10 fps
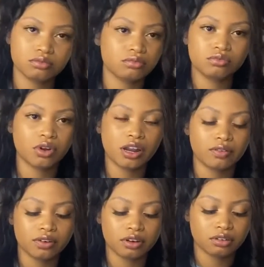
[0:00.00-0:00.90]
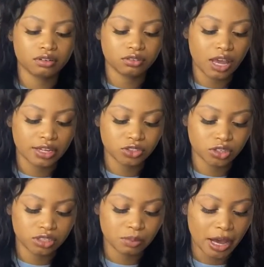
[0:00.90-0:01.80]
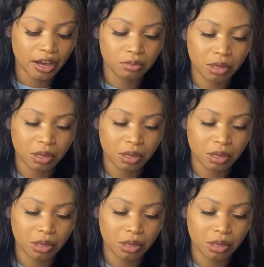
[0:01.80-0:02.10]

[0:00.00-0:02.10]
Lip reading: whatever has transpired.